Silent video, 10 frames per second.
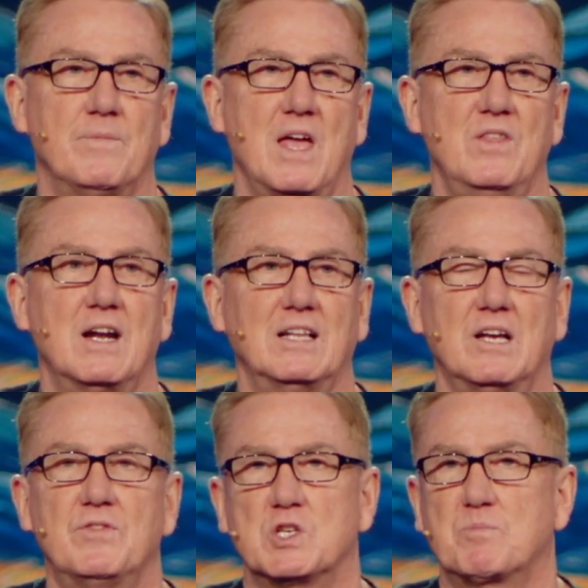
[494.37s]
And then I
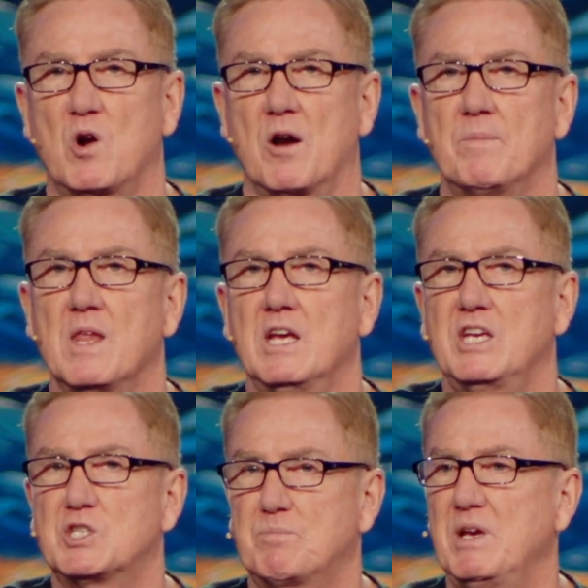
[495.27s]
love this part.
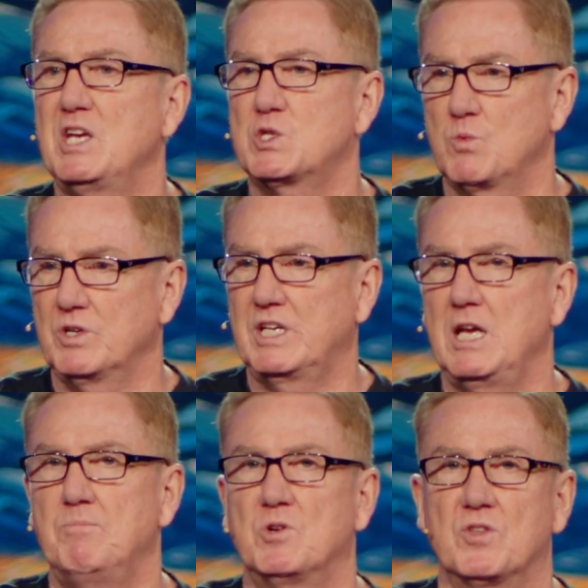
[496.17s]
His peace will
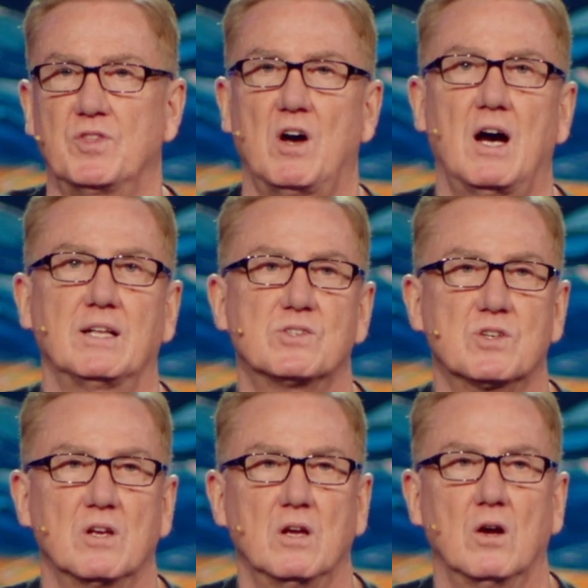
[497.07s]
keep your
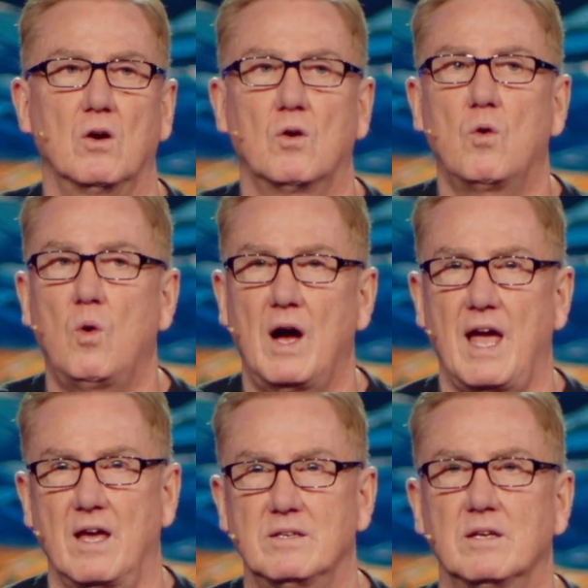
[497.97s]
thoughts
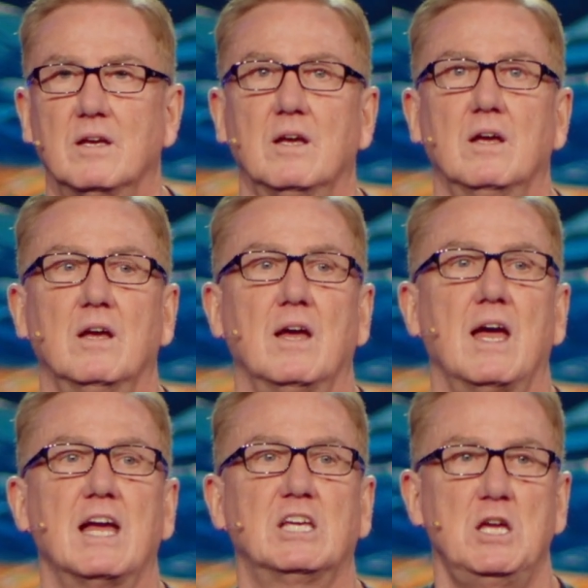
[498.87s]
quiet
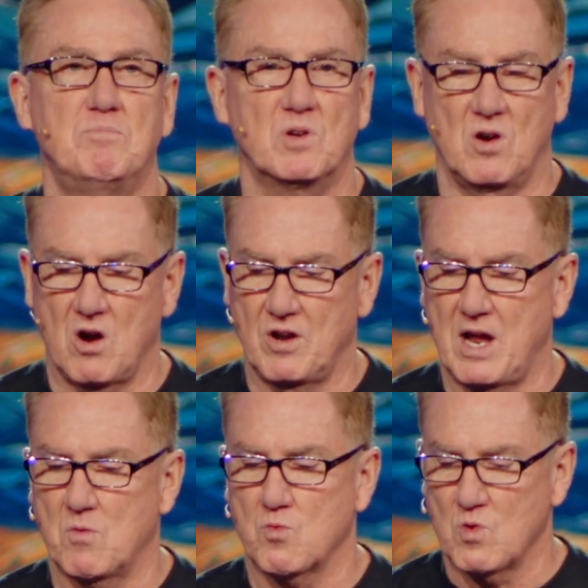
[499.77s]
and keep your heart
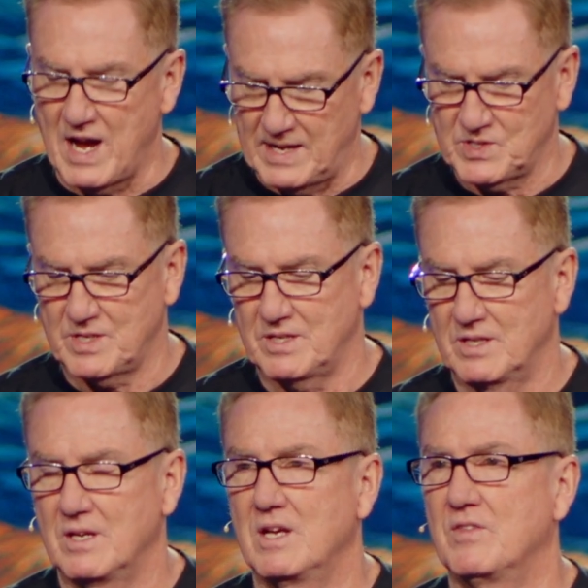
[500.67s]
at rest.
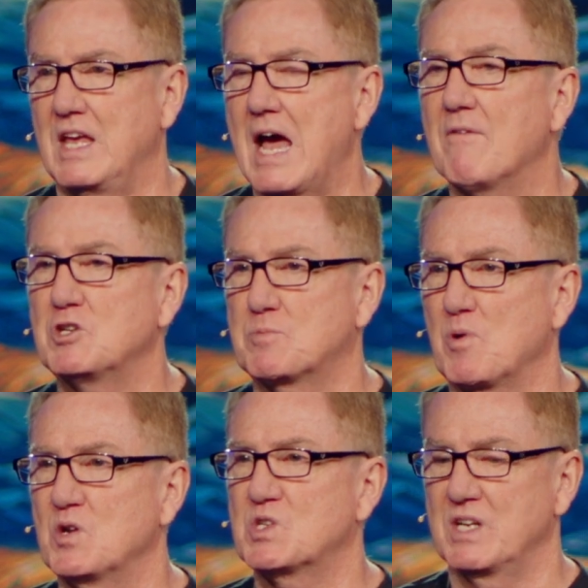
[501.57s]
The average
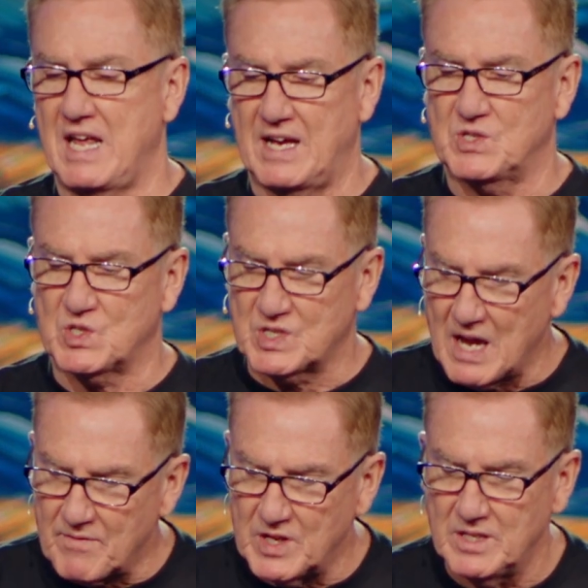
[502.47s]
person has
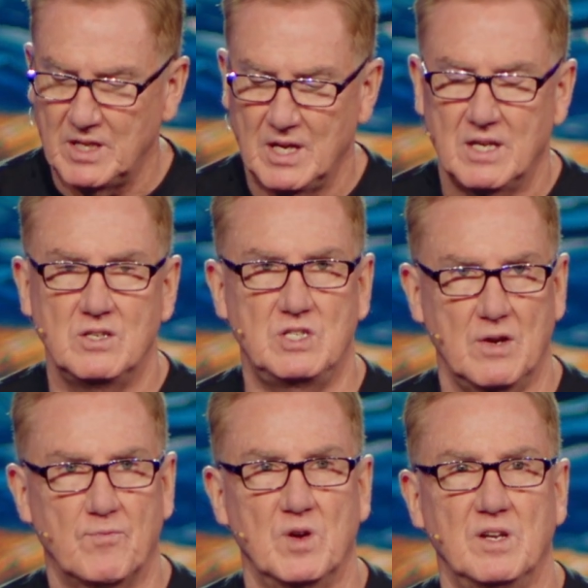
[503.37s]
7
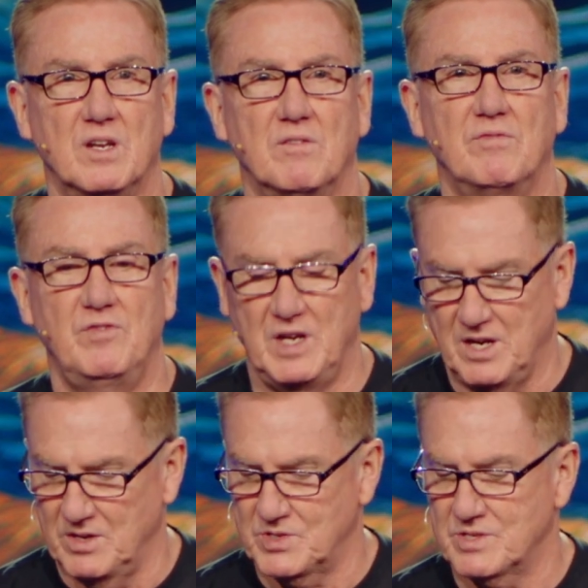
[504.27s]
different
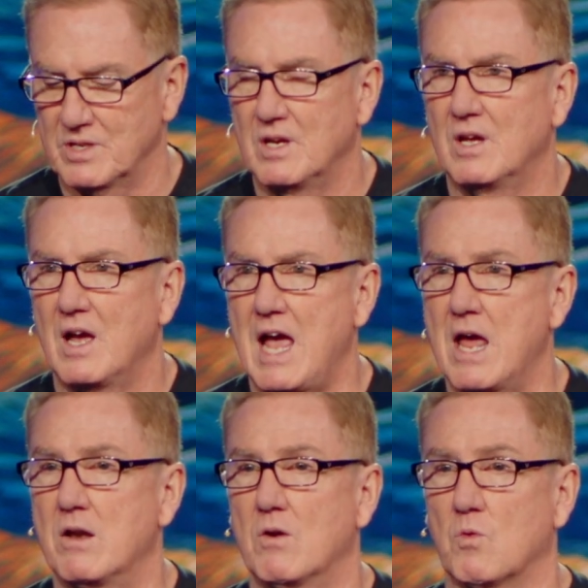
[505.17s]
fears.
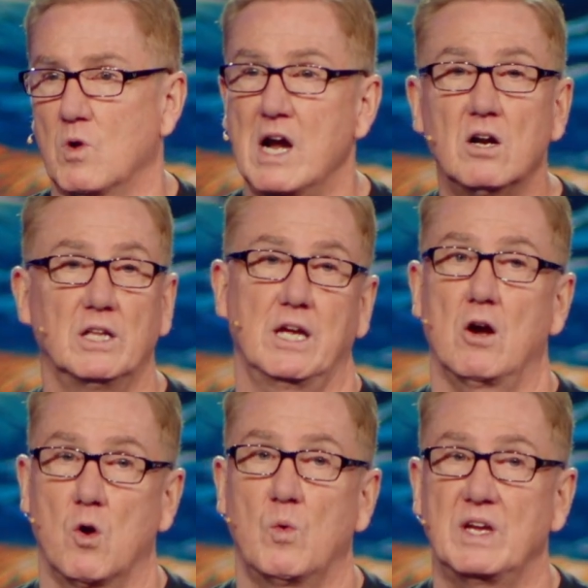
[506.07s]
And rarely
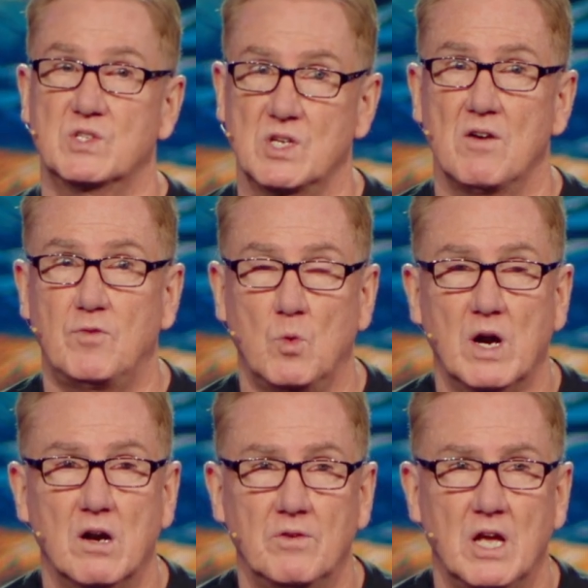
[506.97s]
are we
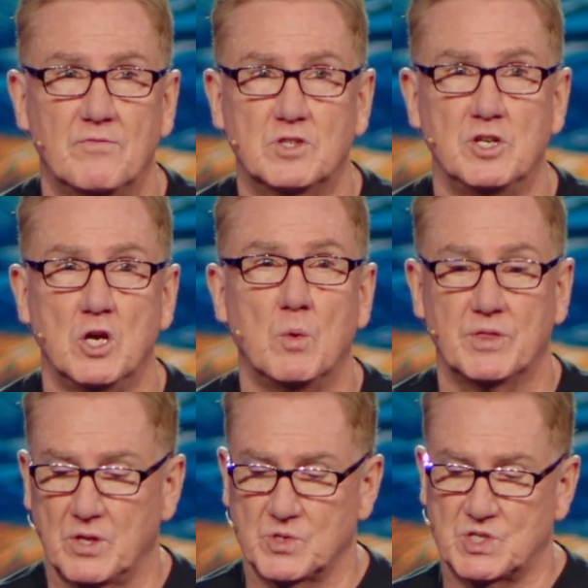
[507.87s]
self-aware enough to know
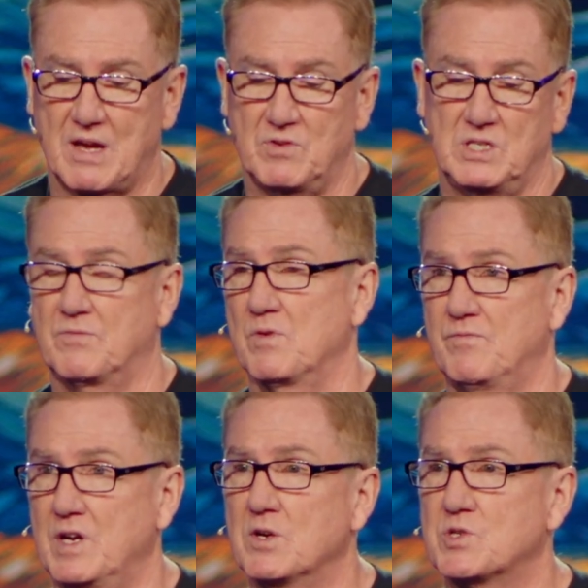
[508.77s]
what those 7 different
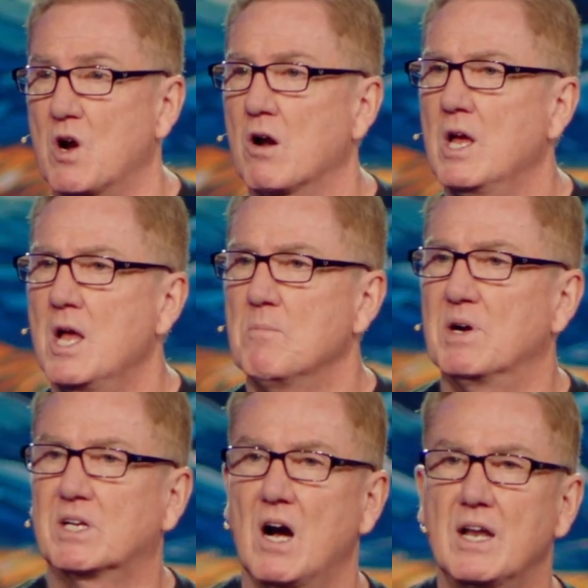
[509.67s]
fears are.
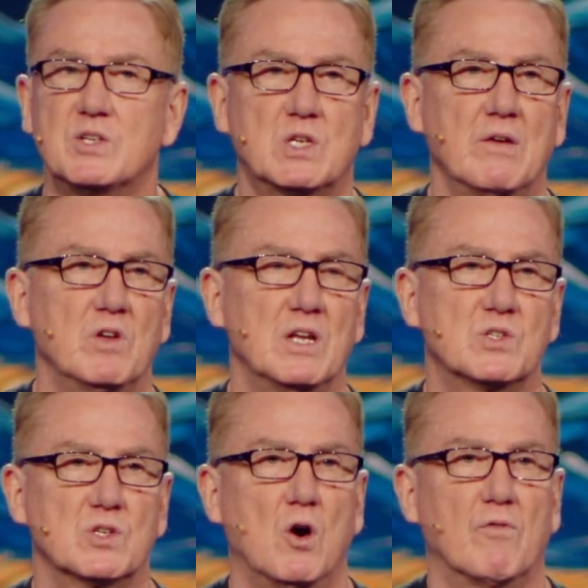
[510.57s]
But God has given
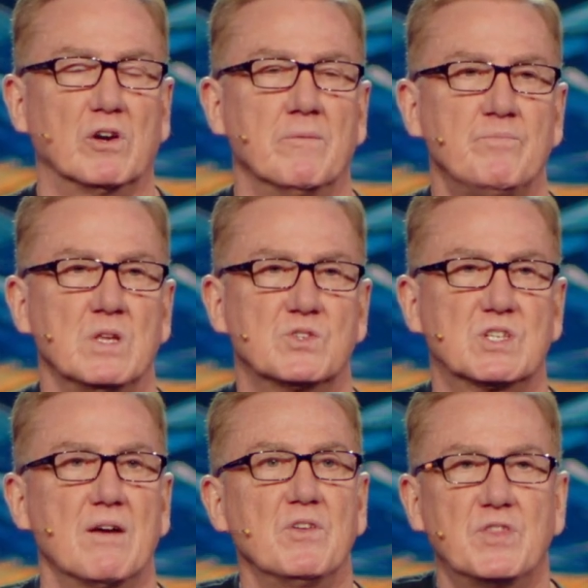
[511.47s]
us over
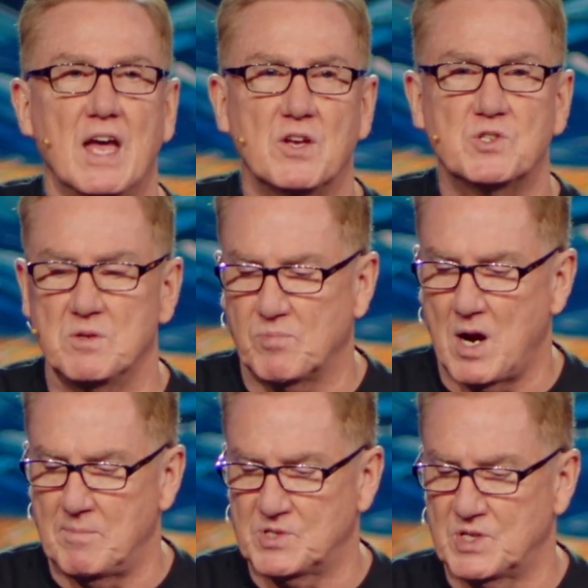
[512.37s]
7,000
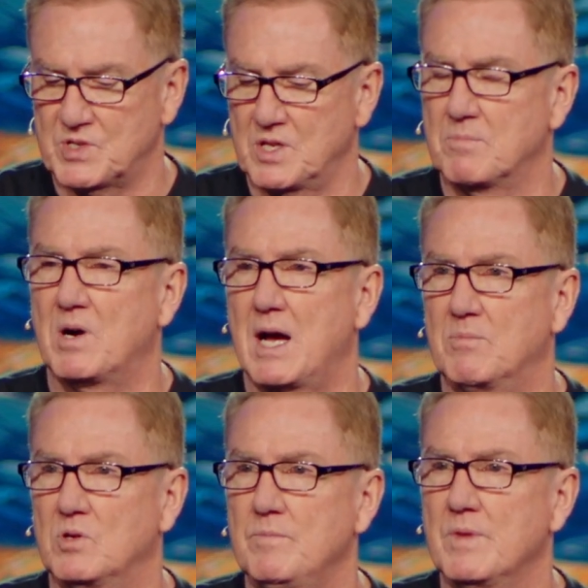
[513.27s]
promises in the
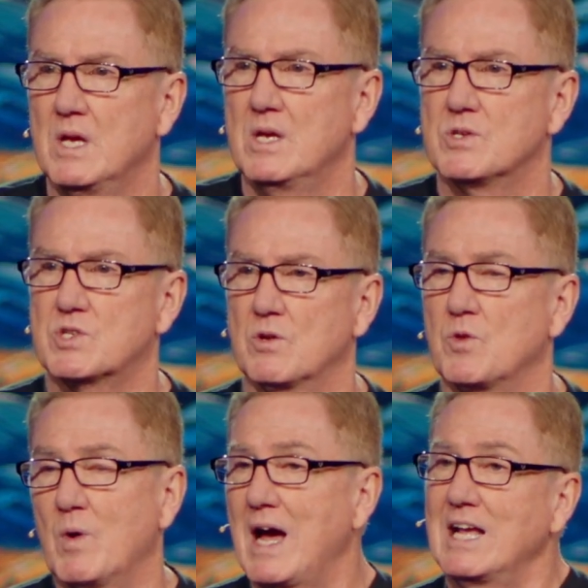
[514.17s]
Bible. So
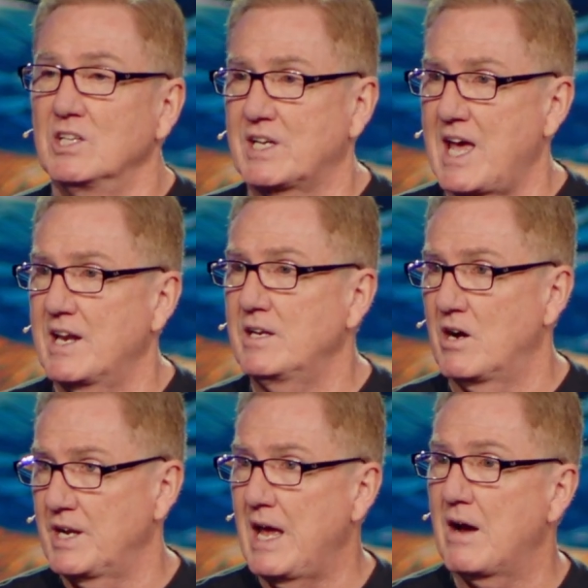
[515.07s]
the way I look at it,
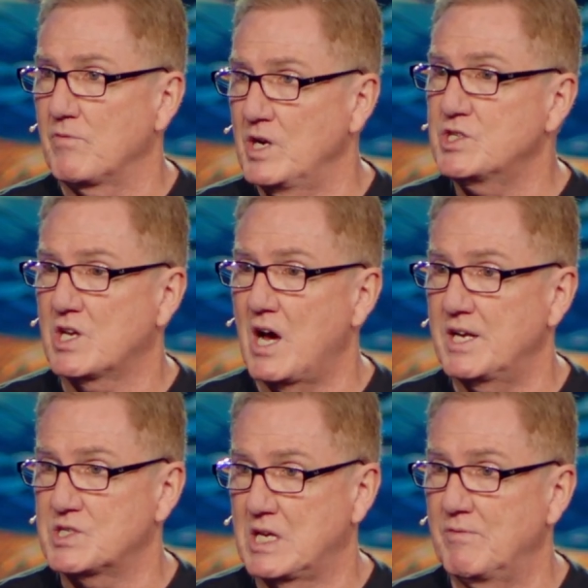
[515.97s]
on average, God
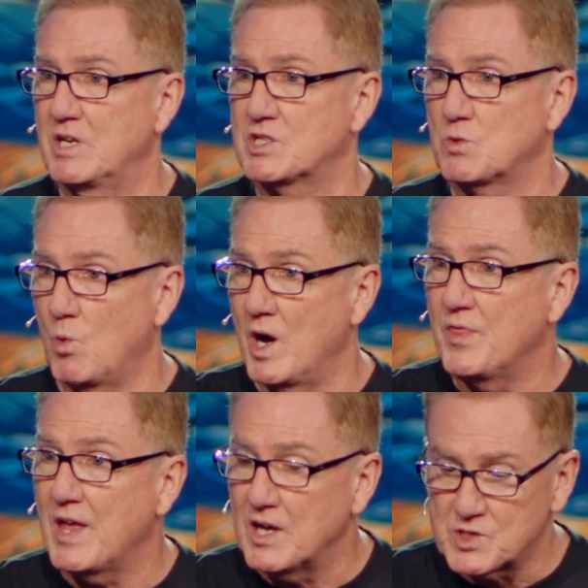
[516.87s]
has given us
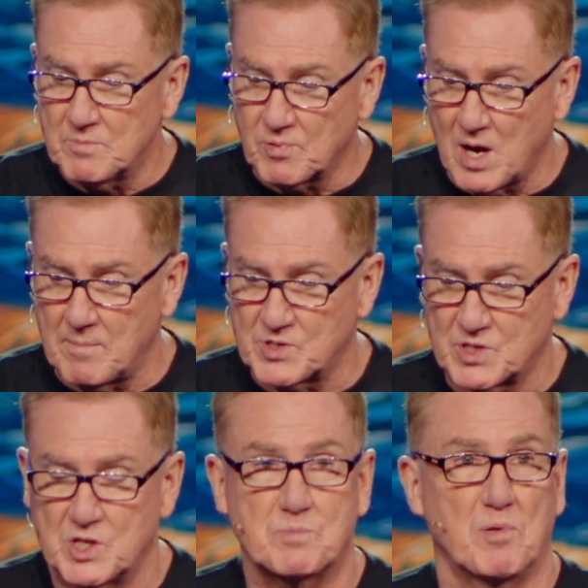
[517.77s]
1,000
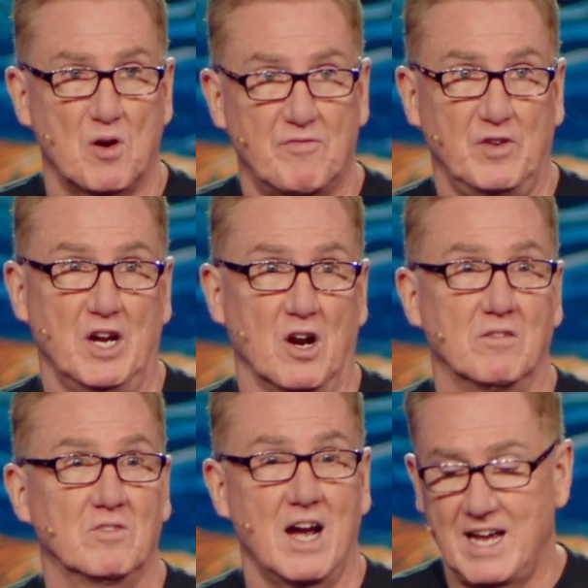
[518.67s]
promises per
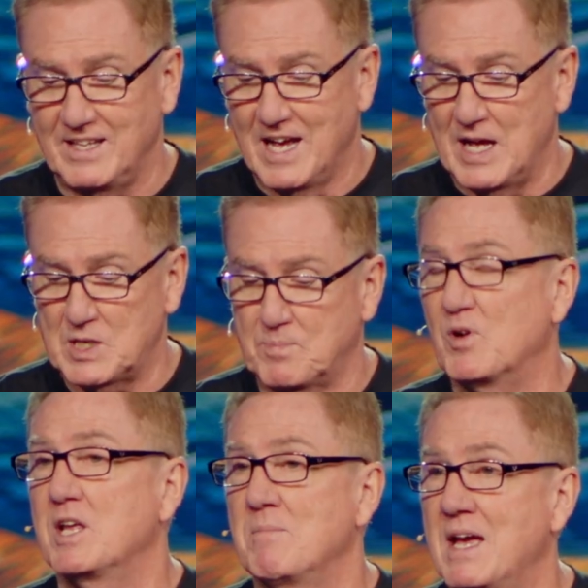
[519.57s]
fear, right? That's
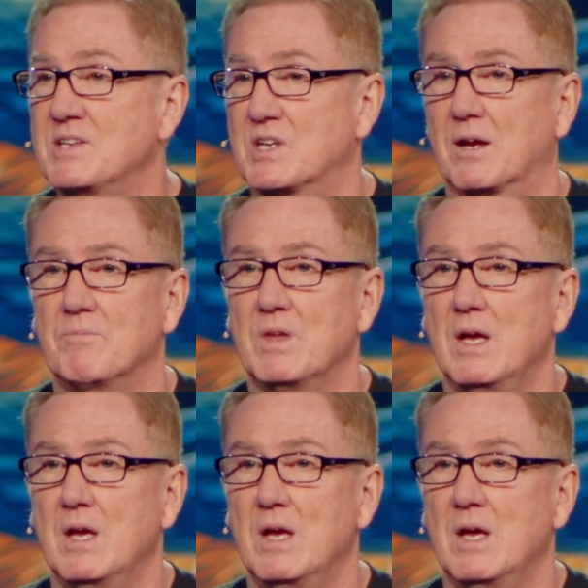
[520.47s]
pretty amazing.